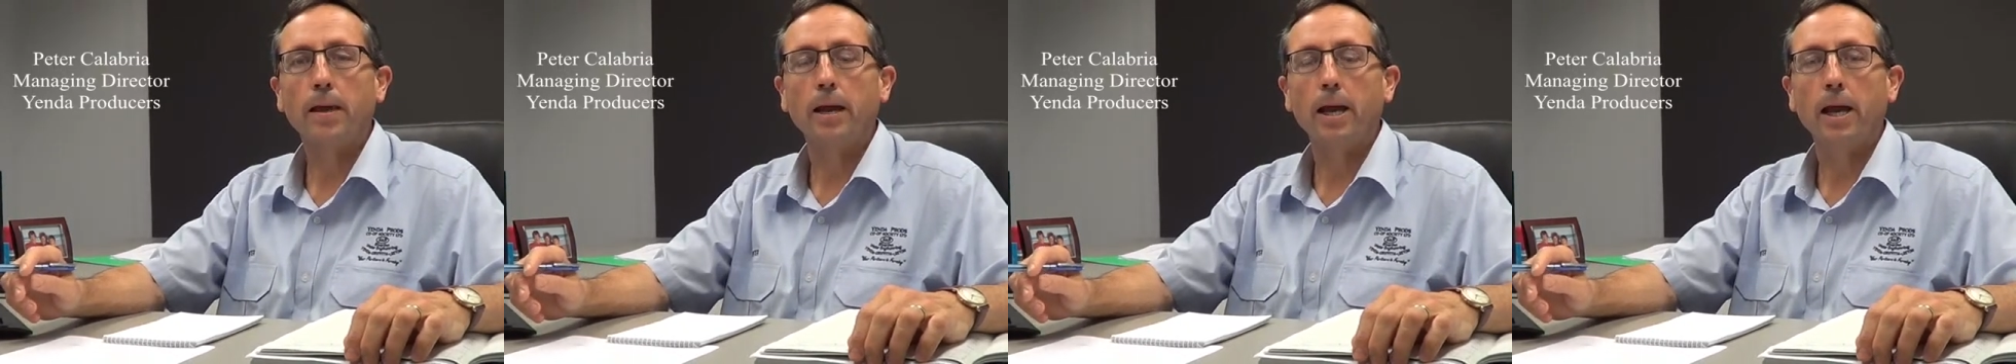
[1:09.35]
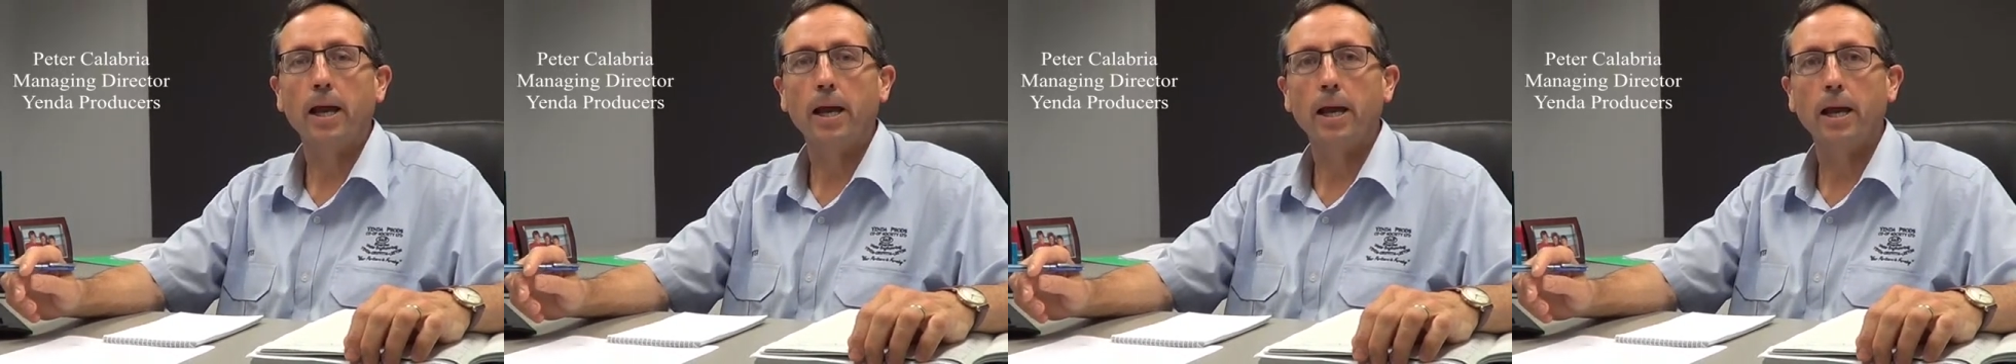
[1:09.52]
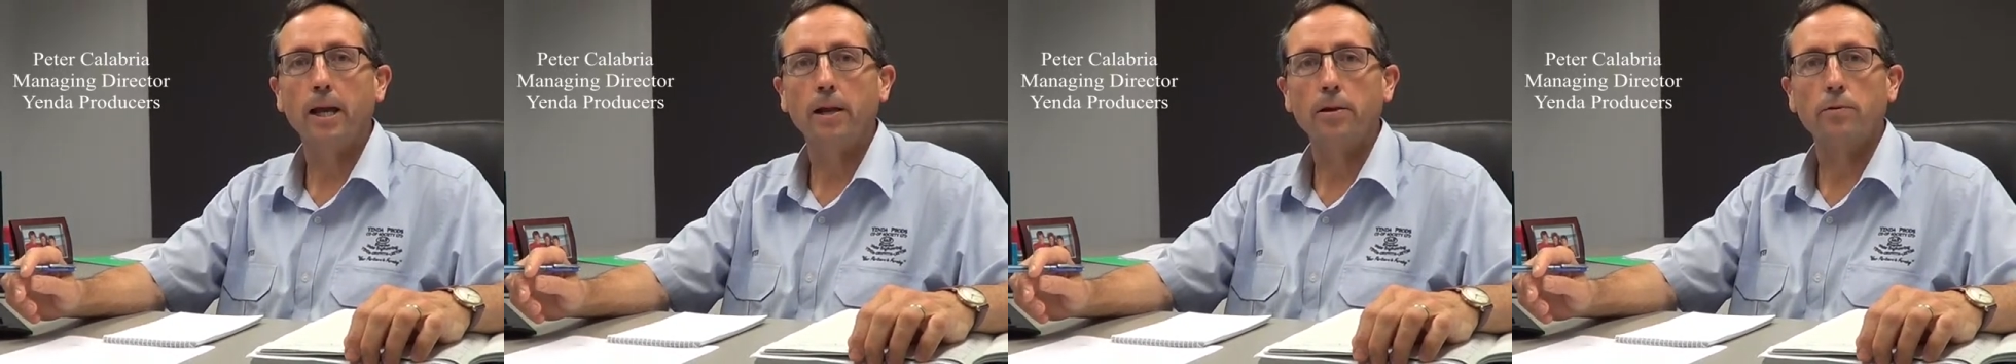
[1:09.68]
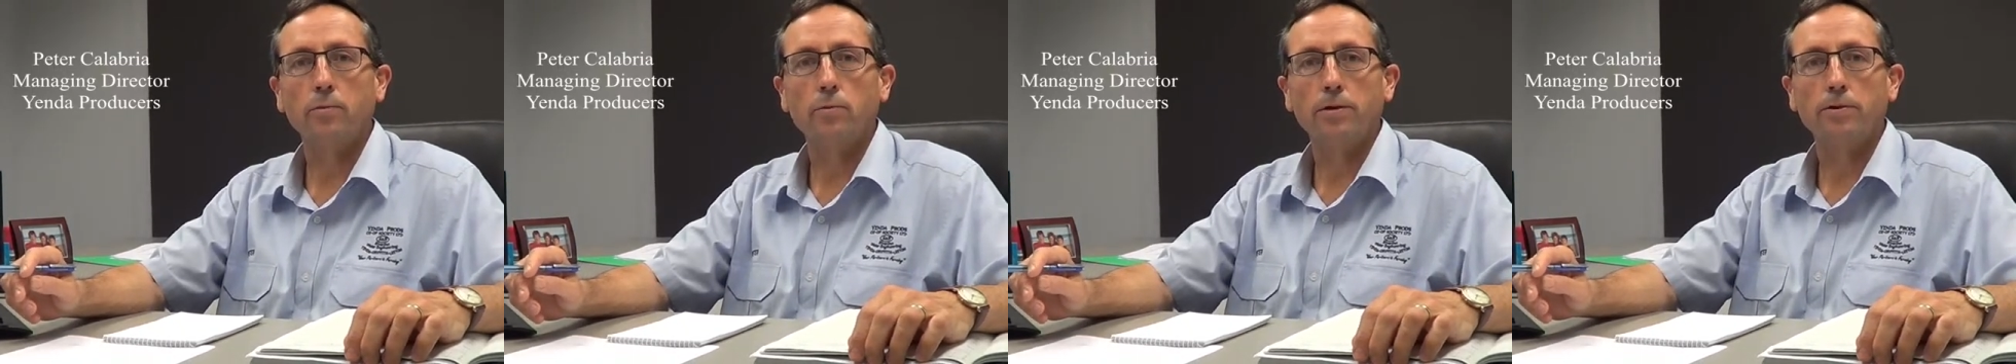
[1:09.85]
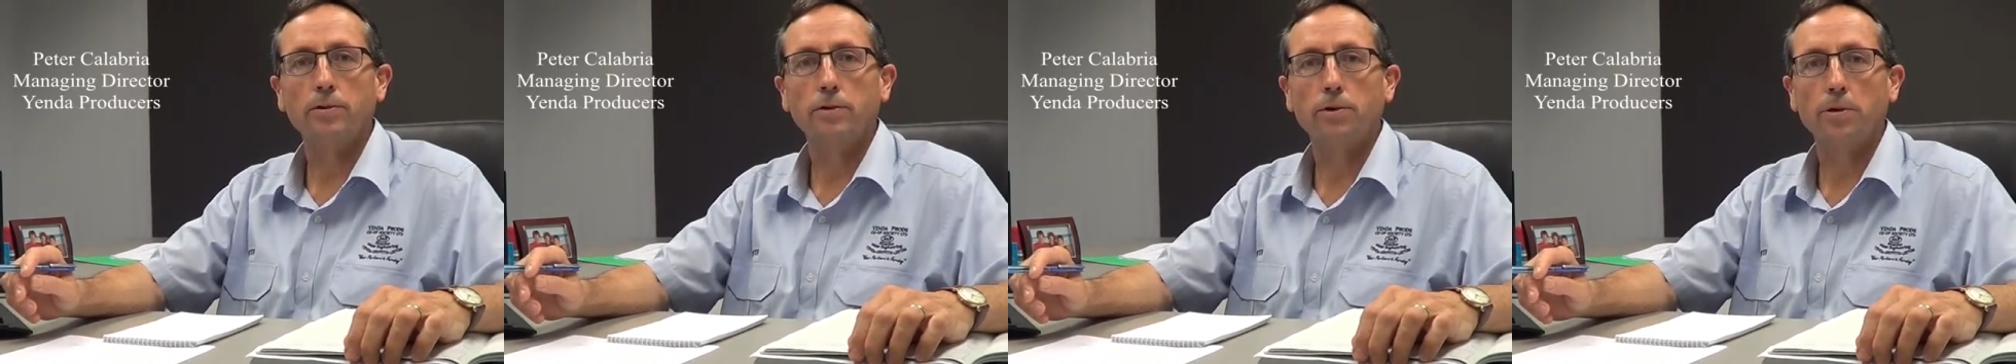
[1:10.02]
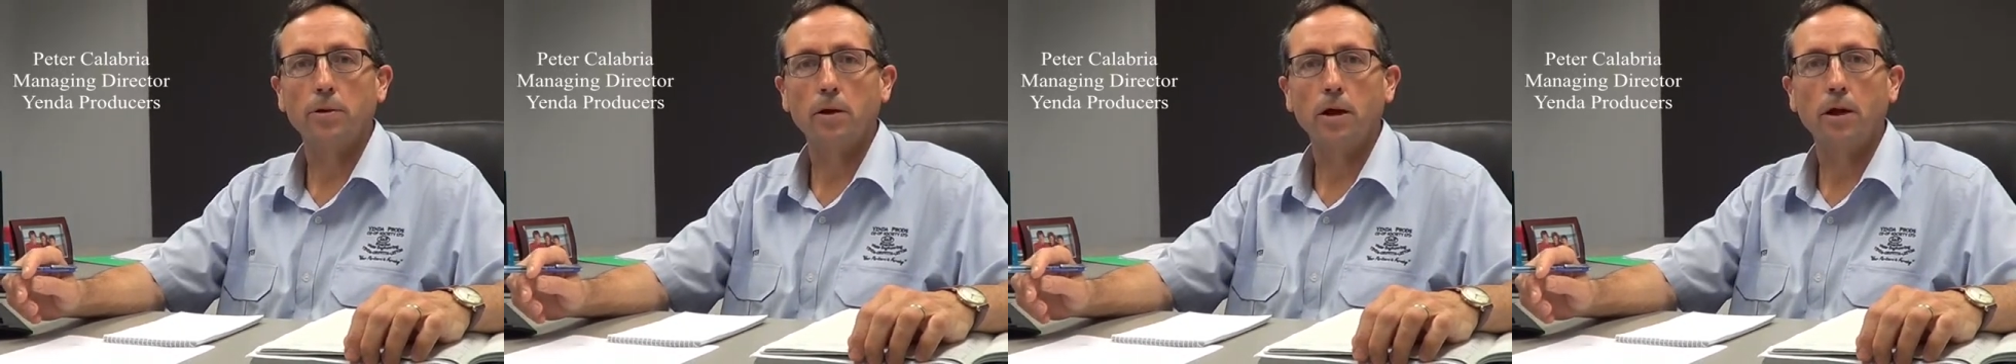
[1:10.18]
and we
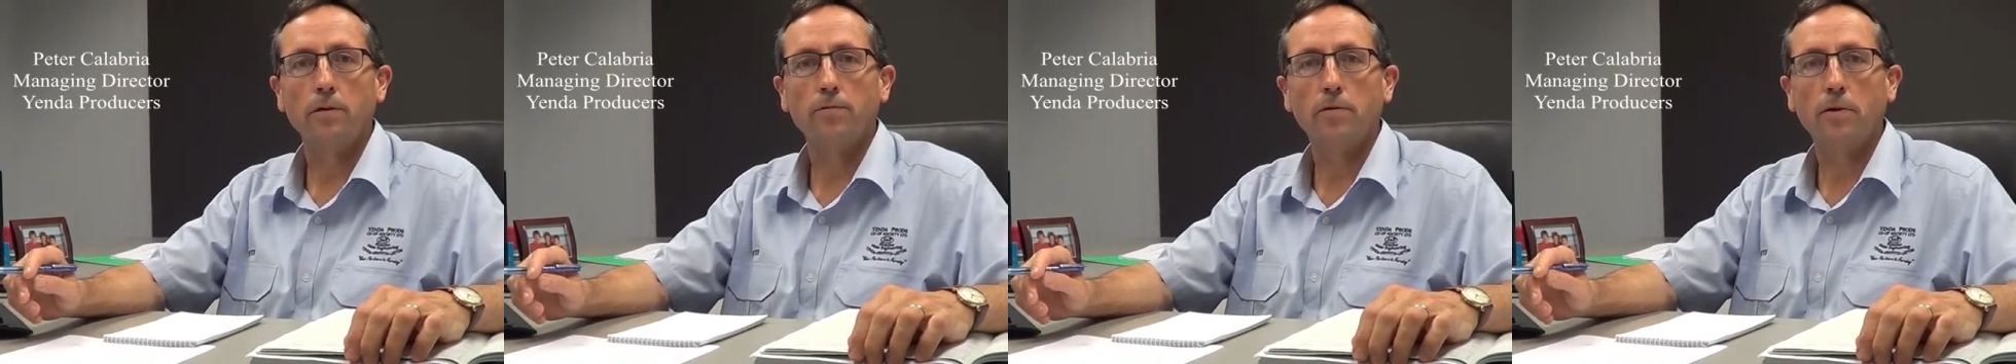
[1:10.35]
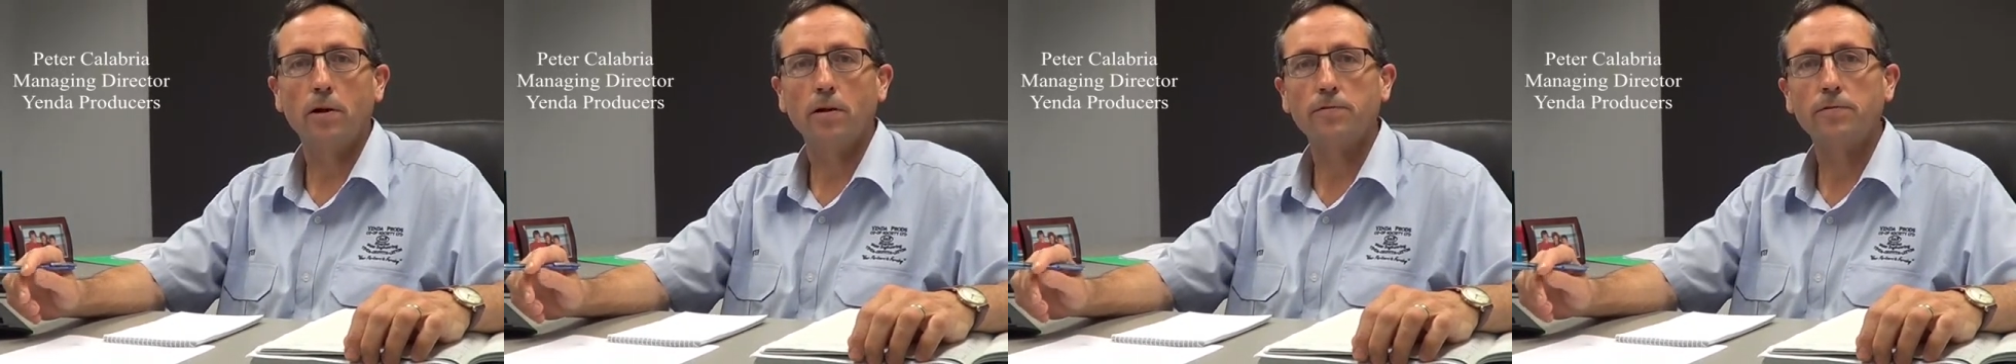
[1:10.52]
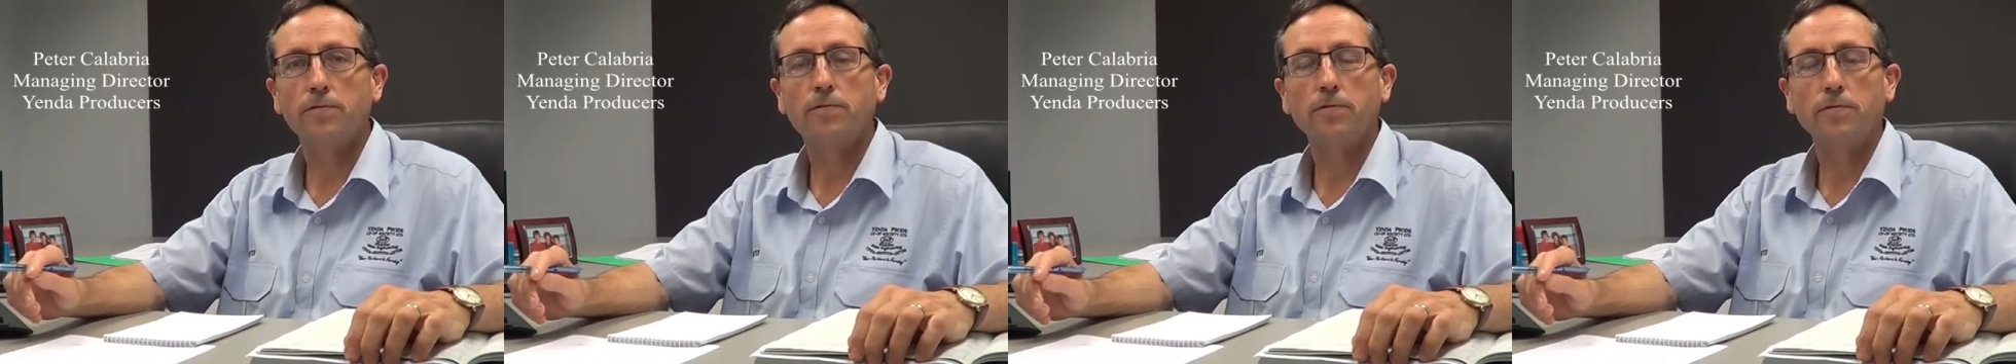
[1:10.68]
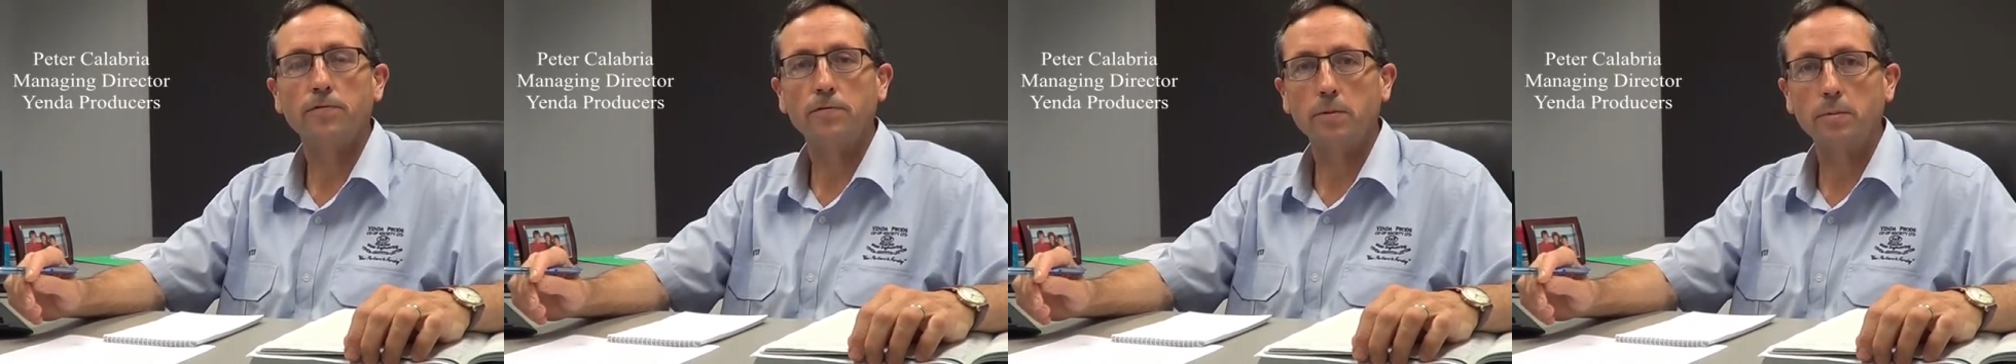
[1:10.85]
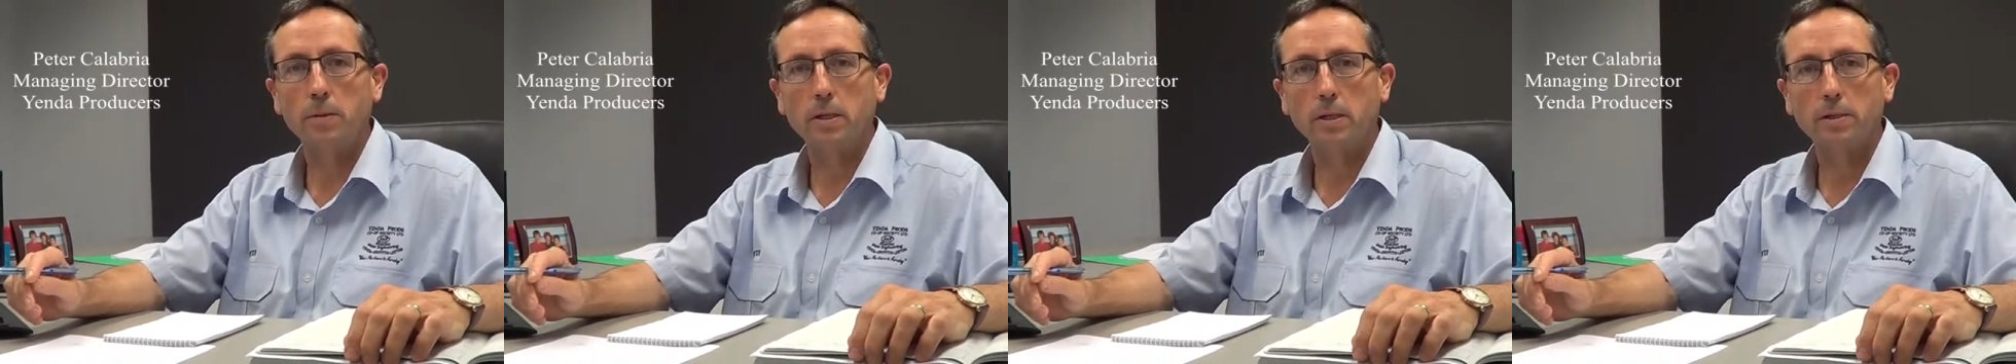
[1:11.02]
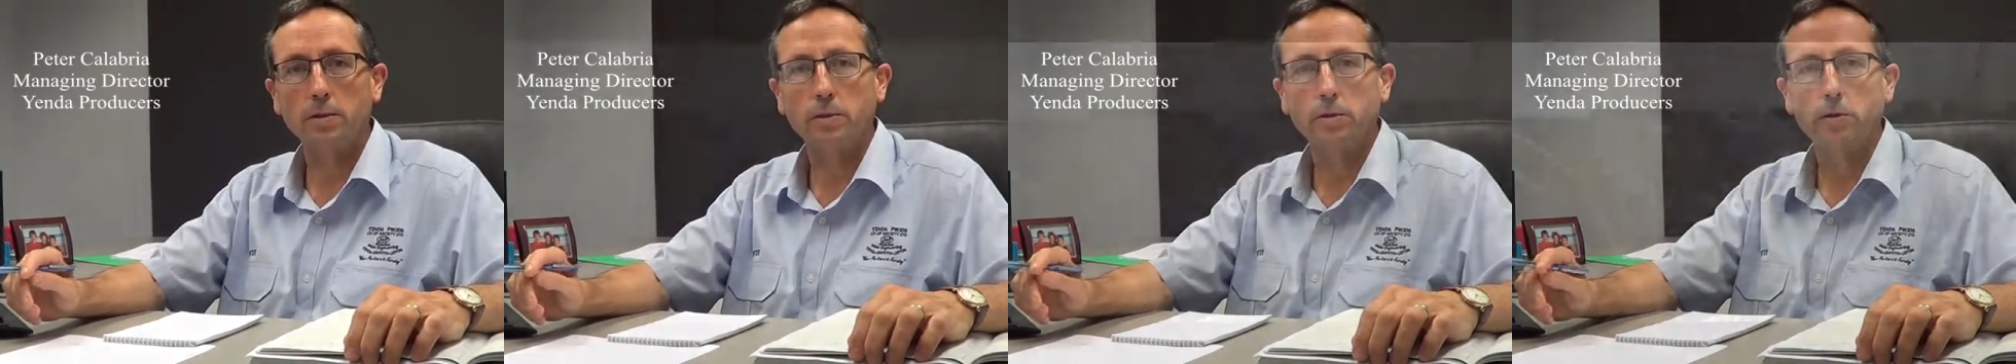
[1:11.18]
turn over over $50
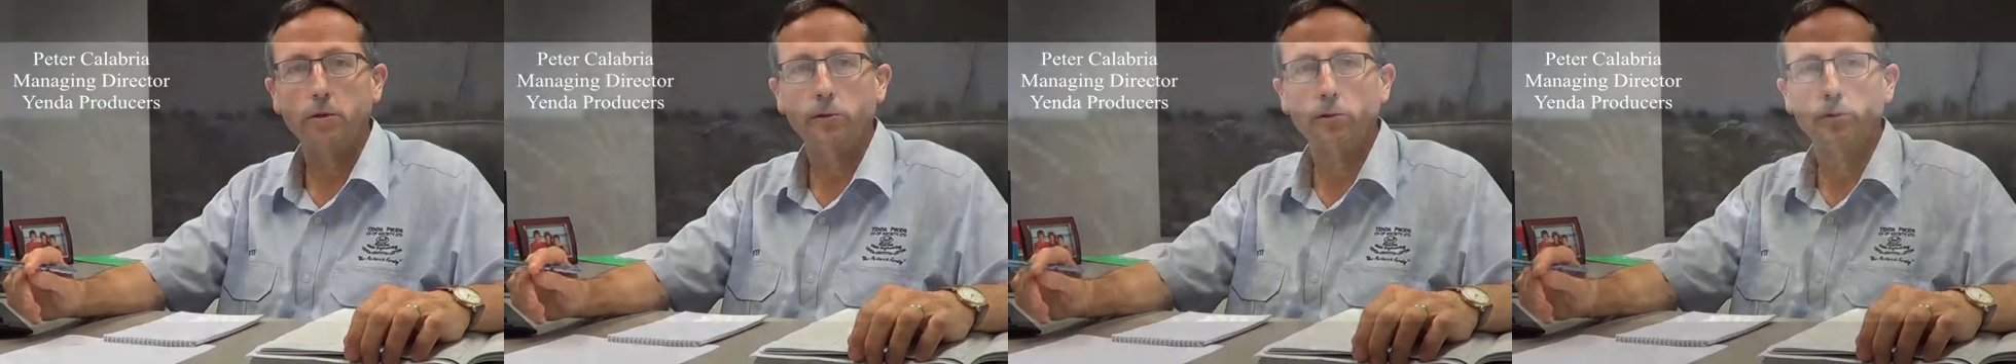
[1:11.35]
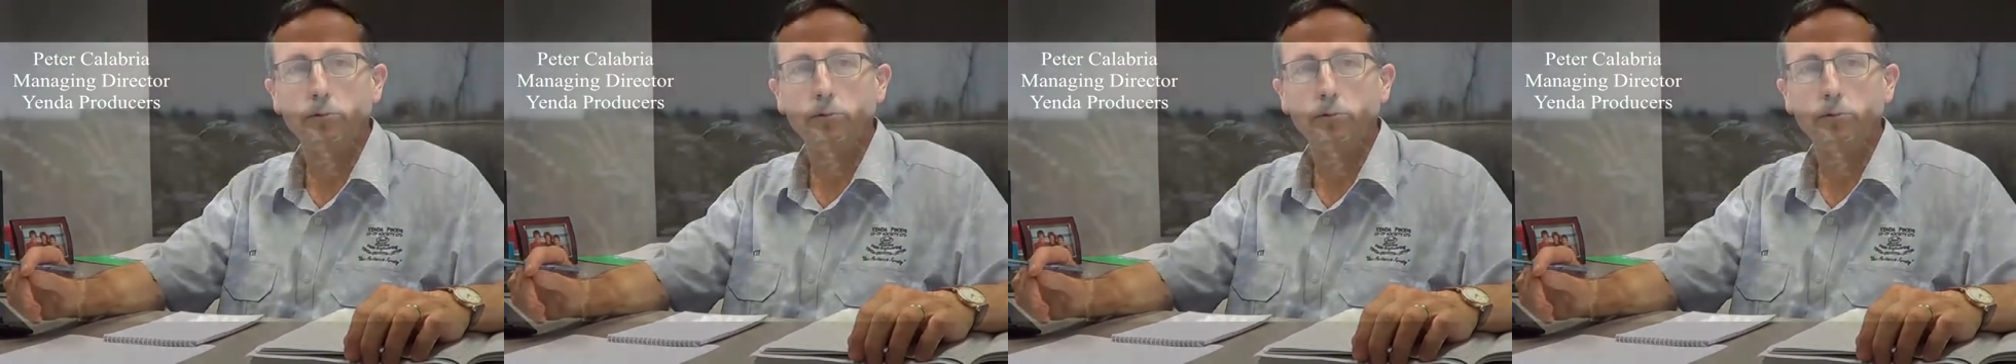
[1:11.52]
million.